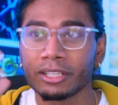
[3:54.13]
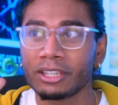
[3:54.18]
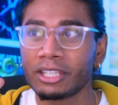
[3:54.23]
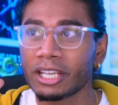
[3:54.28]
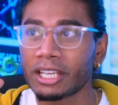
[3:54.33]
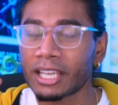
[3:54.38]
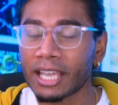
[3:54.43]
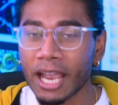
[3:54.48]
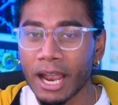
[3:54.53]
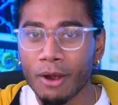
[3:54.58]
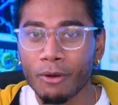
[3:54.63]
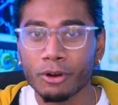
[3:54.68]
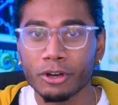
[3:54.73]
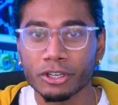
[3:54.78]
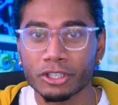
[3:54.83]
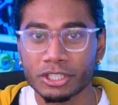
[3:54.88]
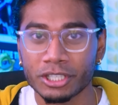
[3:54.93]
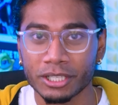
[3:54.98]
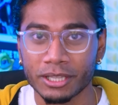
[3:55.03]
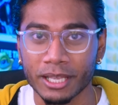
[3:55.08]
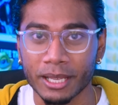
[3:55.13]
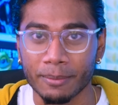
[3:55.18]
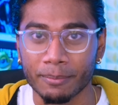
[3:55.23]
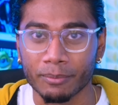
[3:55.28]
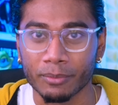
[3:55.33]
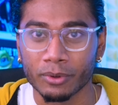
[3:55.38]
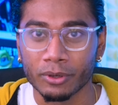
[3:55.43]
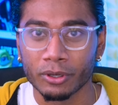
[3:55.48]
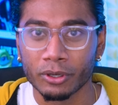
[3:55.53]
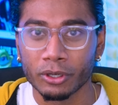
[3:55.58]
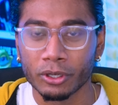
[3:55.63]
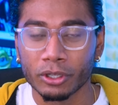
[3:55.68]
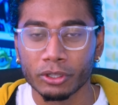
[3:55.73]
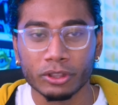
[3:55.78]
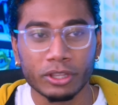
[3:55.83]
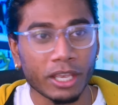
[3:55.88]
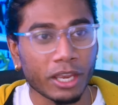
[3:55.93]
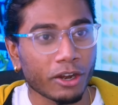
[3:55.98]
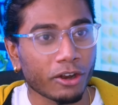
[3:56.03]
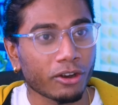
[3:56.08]
the counter to them,
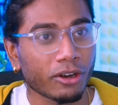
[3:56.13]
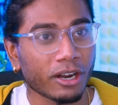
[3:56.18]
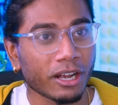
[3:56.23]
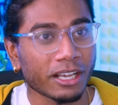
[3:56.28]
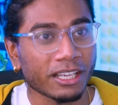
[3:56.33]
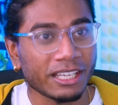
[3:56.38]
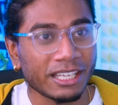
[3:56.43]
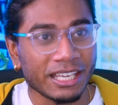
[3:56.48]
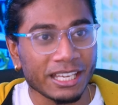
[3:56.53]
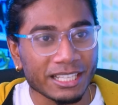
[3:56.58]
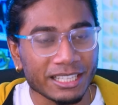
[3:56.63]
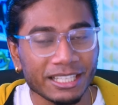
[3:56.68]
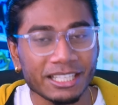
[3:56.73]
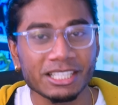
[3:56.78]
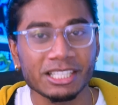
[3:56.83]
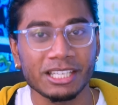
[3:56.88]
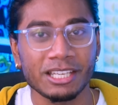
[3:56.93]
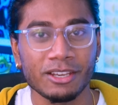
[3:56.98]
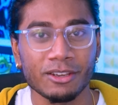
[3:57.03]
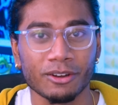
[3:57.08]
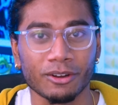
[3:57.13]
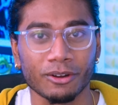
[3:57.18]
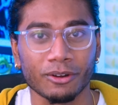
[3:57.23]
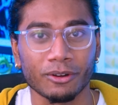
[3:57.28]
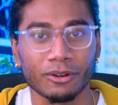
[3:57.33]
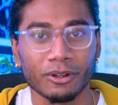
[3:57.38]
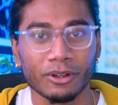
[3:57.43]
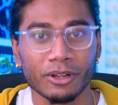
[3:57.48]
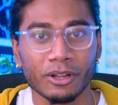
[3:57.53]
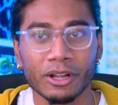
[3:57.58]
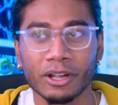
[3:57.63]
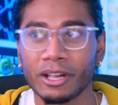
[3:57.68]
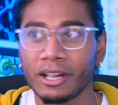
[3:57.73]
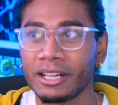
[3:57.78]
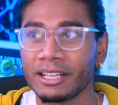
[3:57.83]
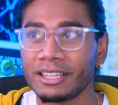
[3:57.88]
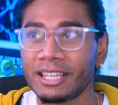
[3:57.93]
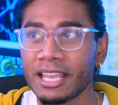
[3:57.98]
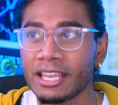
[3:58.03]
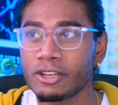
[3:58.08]
their Achilles heel.
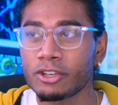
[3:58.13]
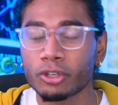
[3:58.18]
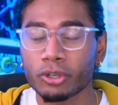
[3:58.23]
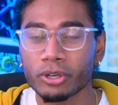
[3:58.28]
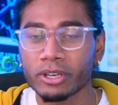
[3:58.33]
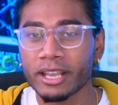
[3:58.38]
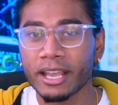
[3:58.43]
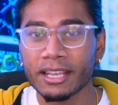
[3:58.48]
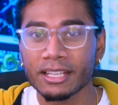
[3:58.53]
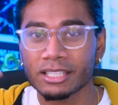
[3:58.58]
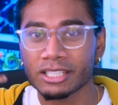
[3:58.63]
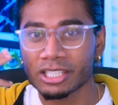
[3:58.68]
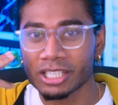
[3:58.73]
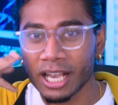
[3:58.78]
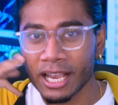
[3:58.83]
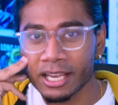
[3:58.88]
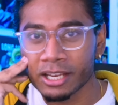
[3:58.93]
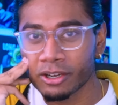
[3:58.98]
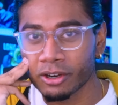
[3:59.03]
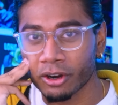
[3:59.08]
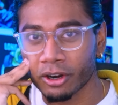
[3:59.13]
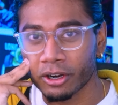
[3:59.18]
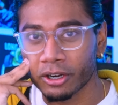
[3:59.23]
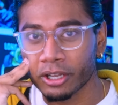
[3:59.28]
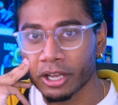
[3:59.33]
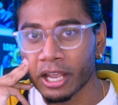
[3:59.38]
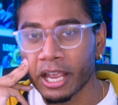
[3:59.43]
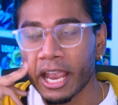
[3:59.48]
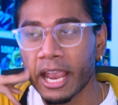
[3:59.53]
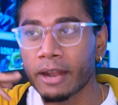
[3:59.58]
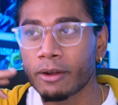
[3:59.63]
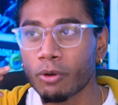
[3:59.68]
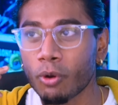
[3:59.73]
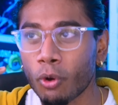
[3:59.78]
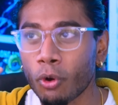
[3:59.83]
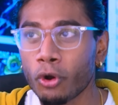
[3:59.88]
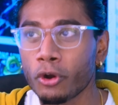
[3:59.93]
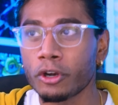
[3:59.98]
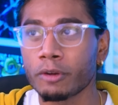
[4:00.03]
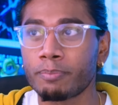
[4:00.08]
They create Zygarde and
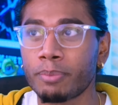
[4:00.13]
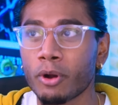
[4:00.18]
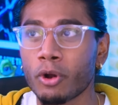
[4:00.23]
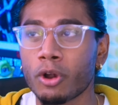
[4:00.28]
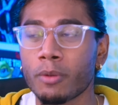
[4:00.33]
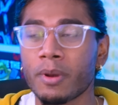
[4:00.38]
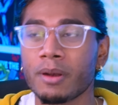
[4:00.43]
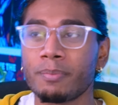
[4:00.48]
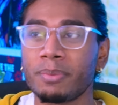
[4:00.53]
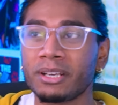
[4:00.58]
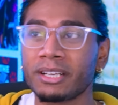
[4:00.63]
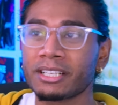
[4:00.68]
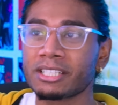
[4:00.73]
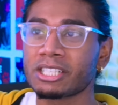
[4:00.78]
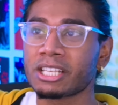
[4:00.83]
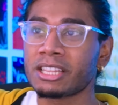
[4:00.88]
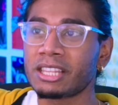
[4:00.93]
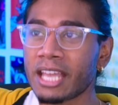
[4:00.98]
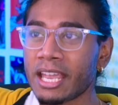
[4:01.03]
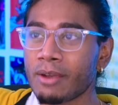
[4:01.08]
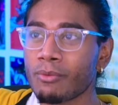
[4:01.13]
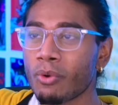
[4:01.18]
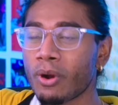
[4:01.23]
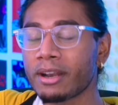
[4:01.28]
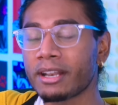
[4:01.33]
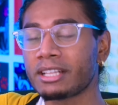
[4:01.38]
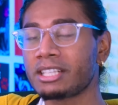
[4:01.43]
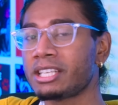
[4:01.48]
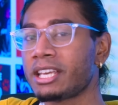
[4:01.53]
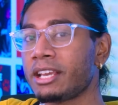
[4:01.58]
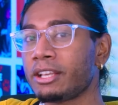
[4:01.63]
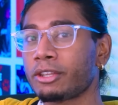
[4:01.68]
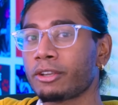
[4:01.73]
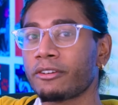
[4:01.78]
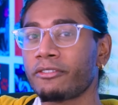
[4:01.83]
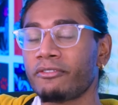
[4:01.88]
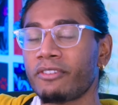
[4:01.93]
order Pokemon because they want to take their